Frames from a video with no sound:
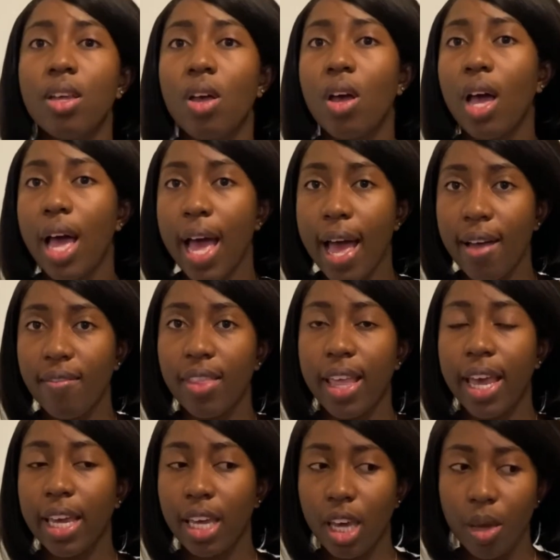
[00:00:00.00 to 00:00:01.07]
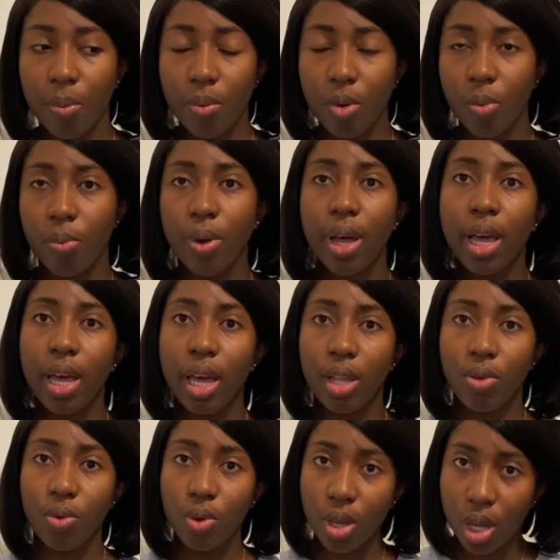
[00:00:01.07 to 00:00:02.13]
have like a proper
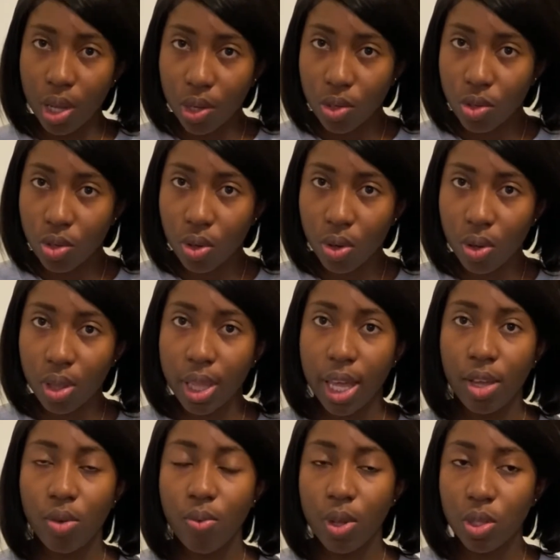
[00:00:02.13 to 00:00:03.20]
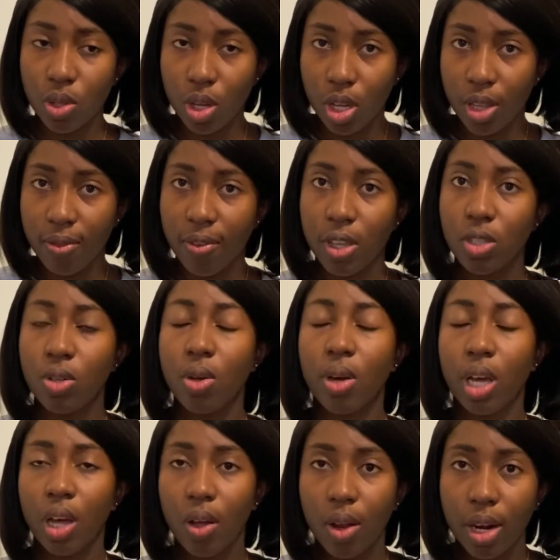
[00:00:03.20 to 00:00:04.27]
education, like you went to a university or
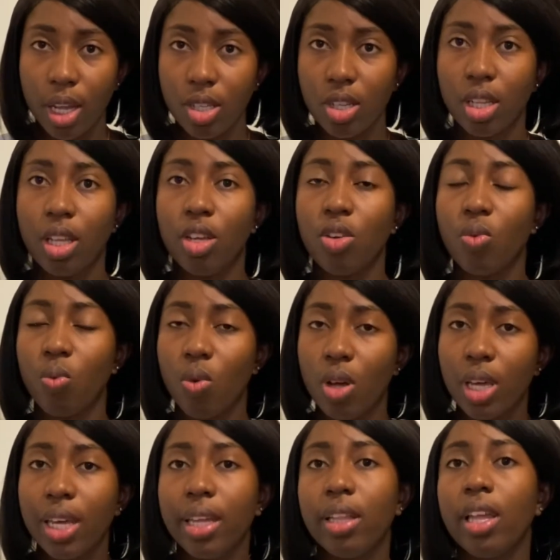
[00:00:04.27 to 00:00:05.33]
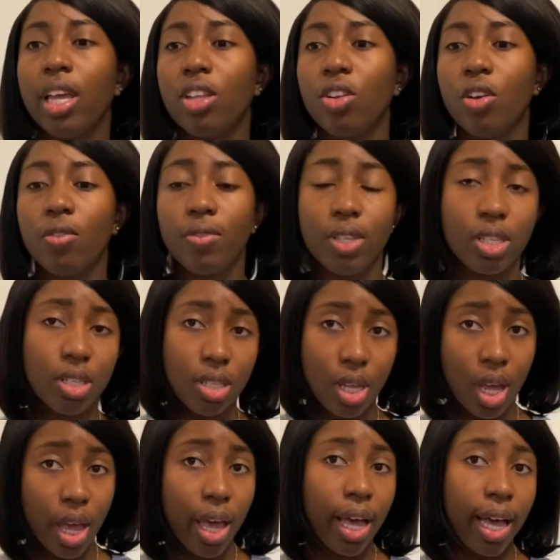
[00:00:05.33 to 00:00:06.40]
a college and then you work in any of these
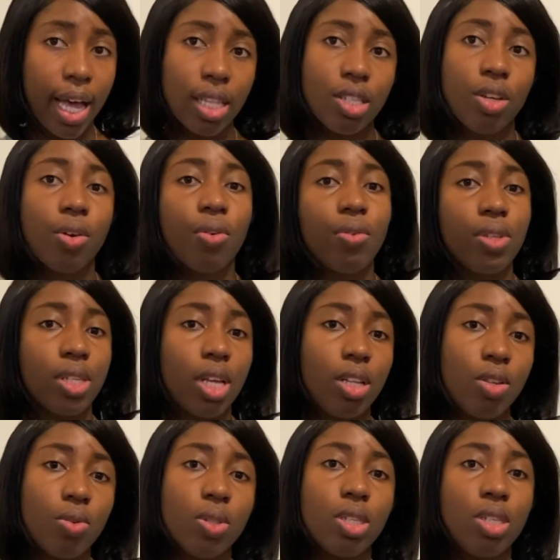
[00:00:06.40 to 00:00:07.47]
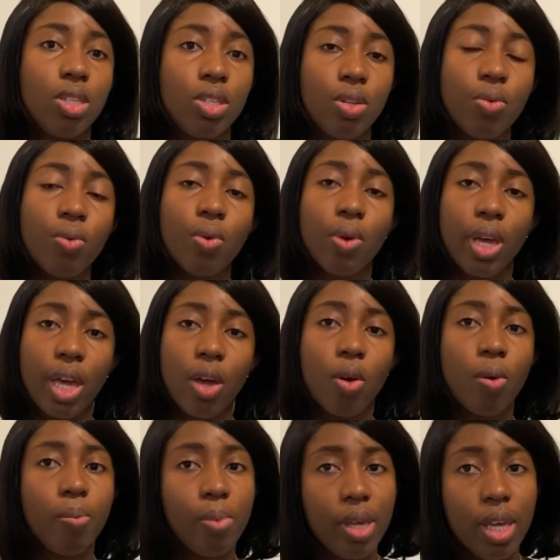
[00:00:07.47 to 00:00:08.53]
categories, NOC 0, A or
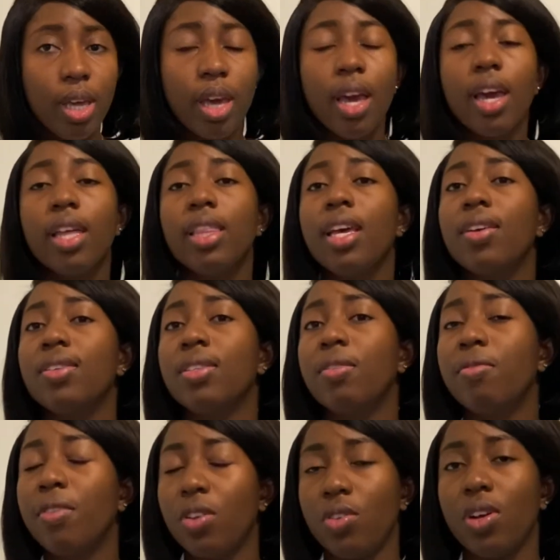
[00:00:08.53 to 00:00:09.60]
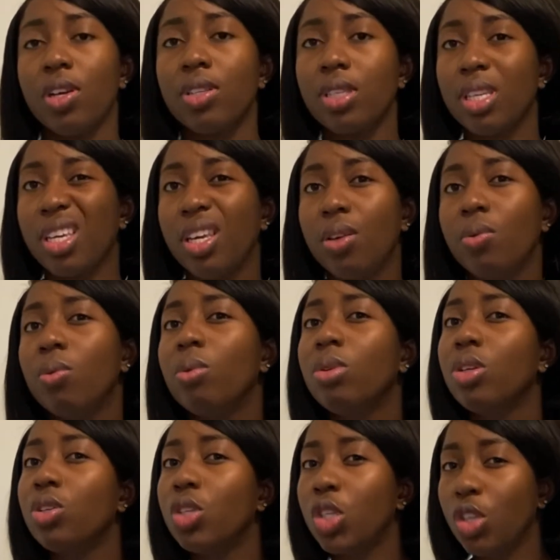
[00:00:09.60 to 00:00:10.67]
B. There's the Federal Skilled
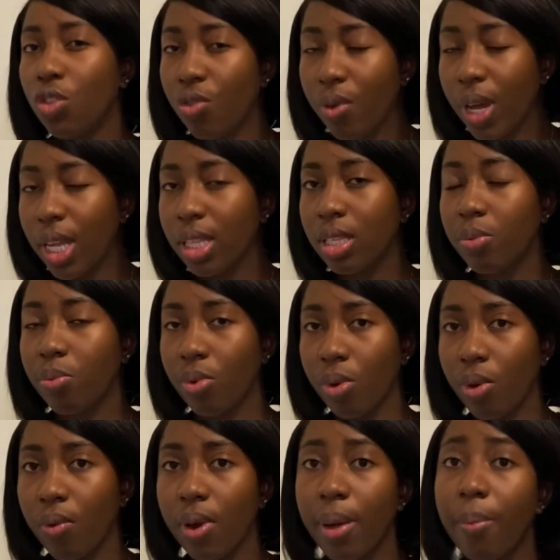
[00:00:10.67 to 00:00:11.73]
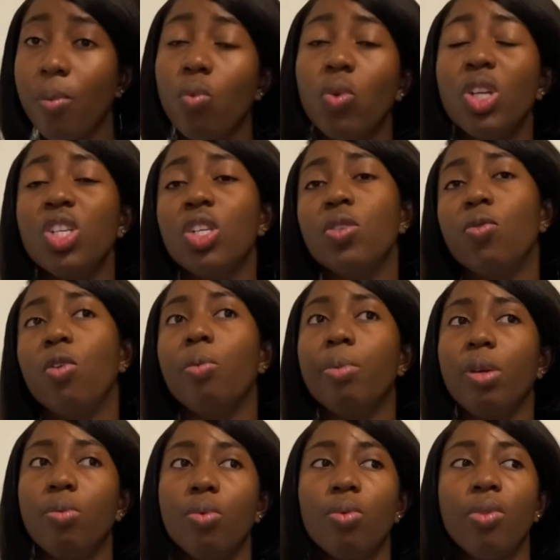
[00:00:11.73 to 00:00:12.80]
Trades program, which is for
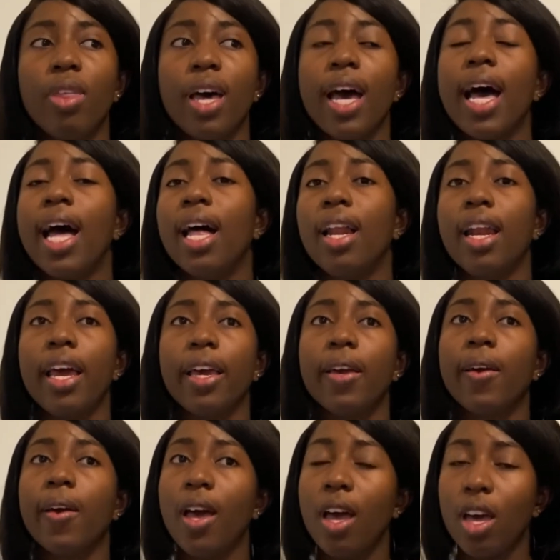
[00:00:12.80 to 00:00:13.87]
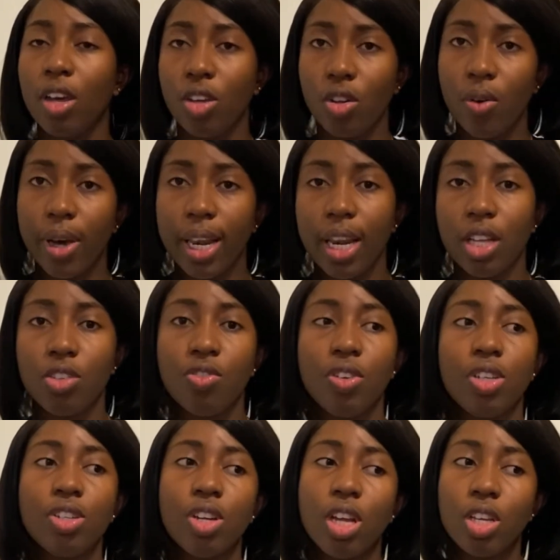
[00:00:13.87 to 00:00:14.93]
people that are like your
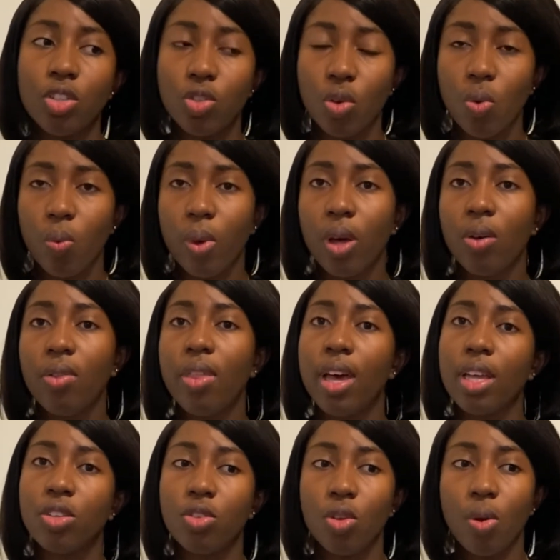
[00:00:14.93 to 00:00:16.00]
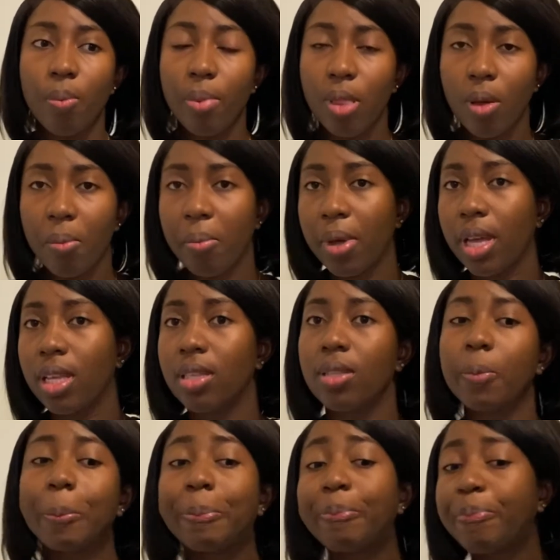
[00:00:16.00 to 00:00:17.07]
electricians, your welders, your plumbers,
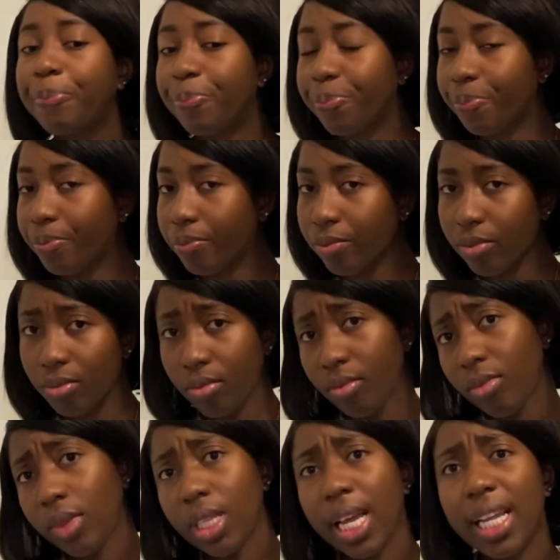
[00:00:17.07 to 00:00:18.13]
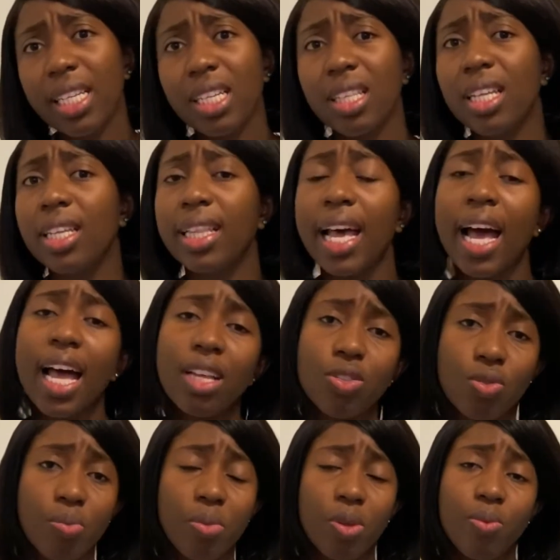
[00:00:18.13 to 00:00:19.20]
anything that has
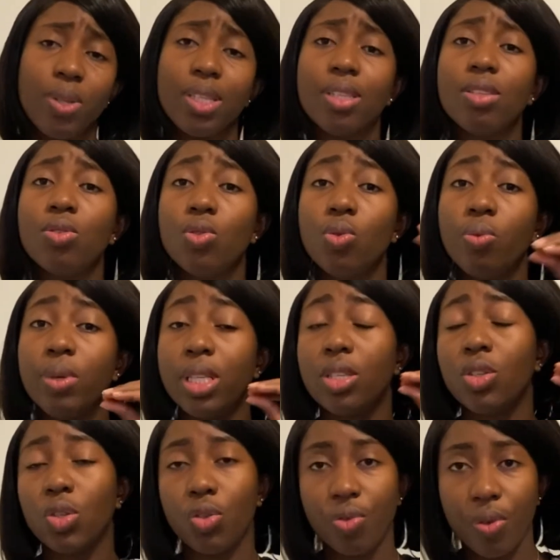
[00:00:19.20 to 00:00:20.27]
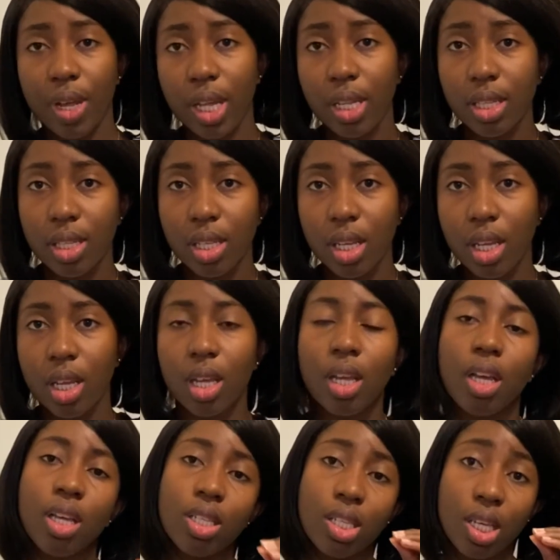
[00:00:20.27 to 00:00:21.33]
to be do with trade,
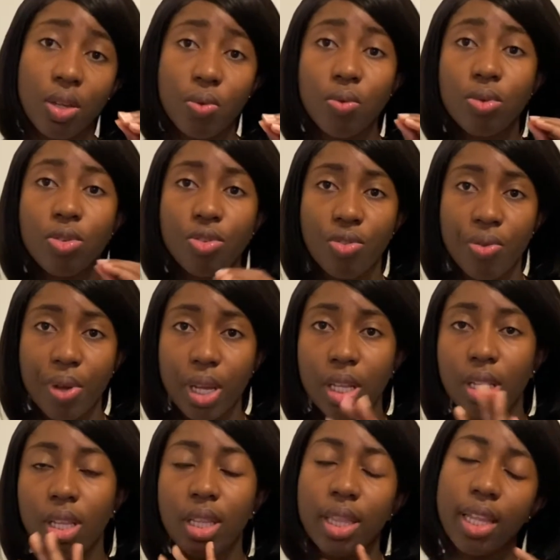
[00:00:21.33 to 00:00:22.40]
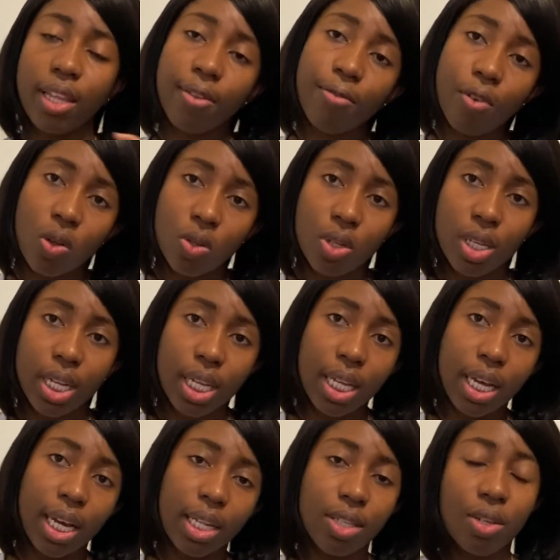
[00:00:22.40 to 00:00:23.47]
skilled trade, it falls under
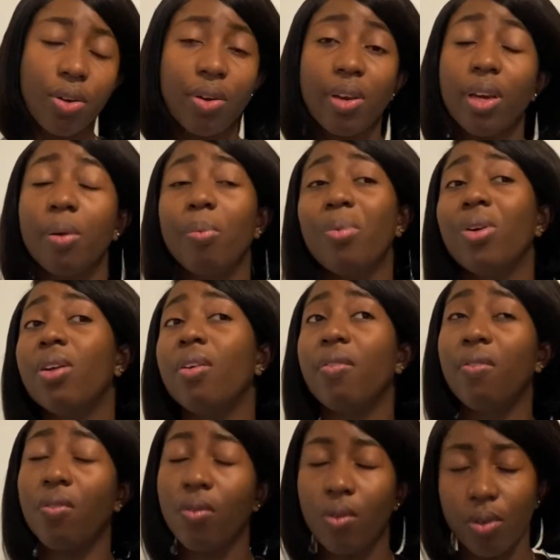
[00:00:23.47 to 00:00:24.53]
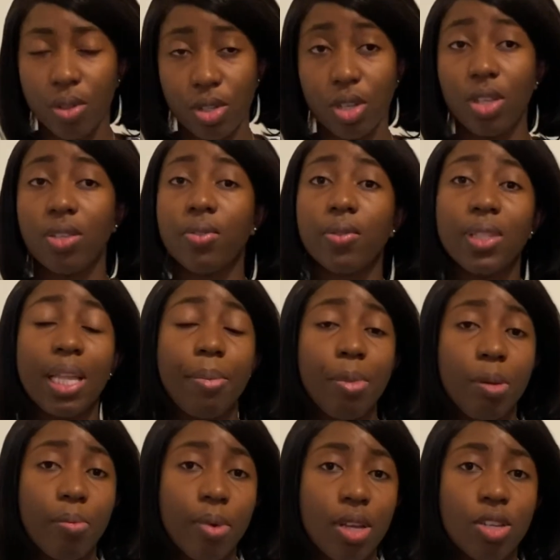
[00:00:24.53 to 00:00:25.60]
that category. But just let me
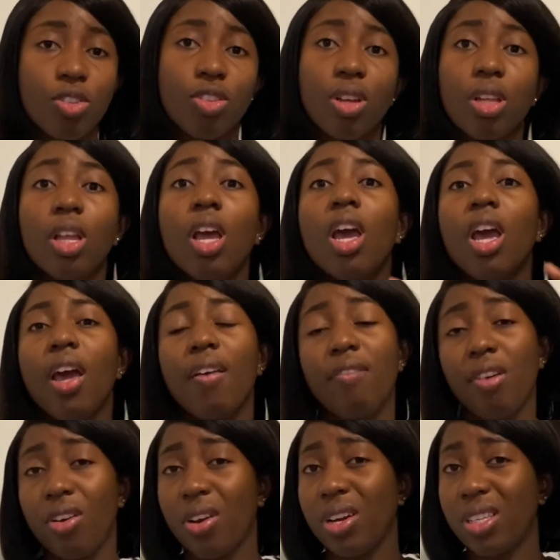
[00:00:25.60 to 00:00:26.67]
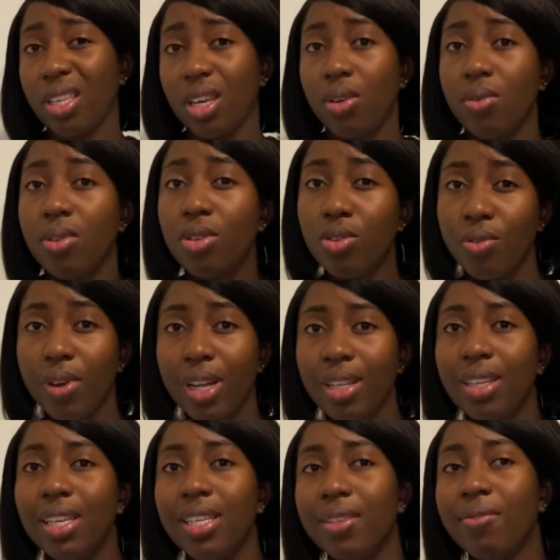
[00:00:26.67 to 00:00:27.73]
mention, Federal Skilled Trade
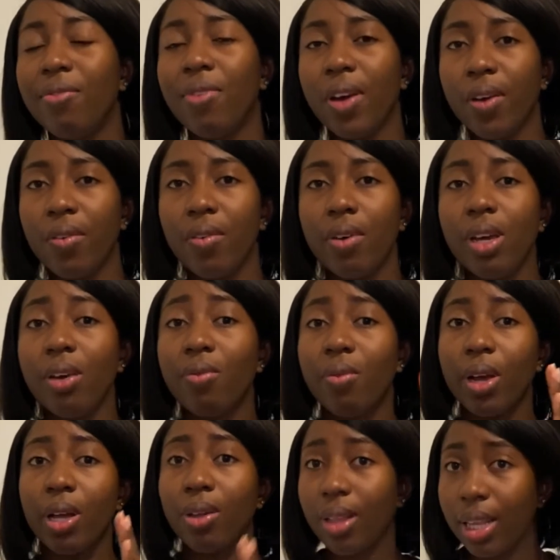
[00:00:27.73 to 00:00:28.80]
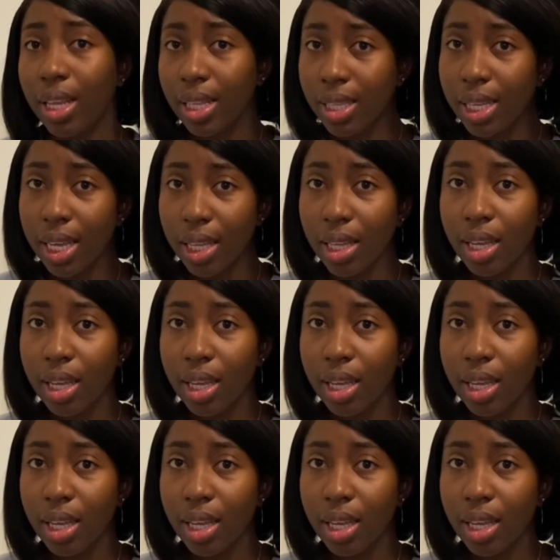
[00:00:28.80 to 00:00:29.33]
is very regulated,